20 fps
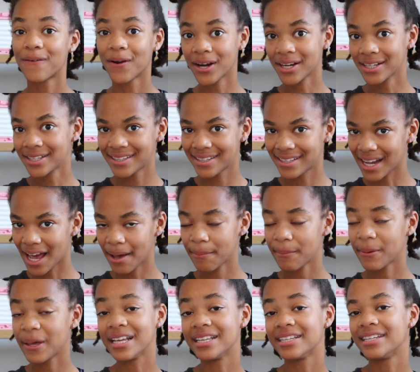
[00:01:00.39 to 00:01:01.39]
first step
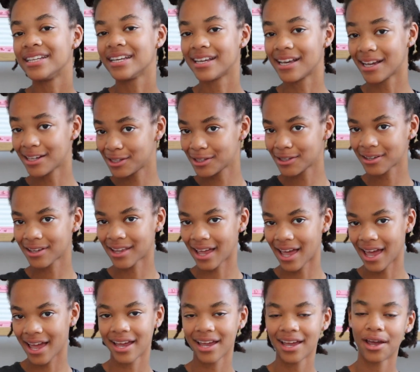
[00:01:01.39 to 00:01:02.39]
is to get your
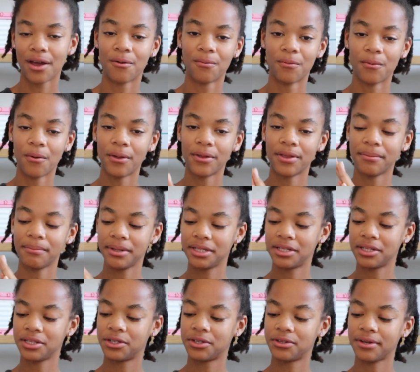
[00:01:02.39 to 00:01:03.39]
clay, roll them
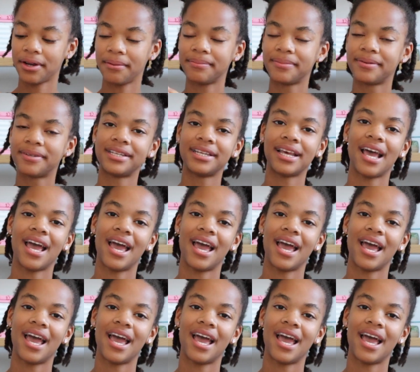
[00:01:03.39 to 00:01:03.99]
into strips,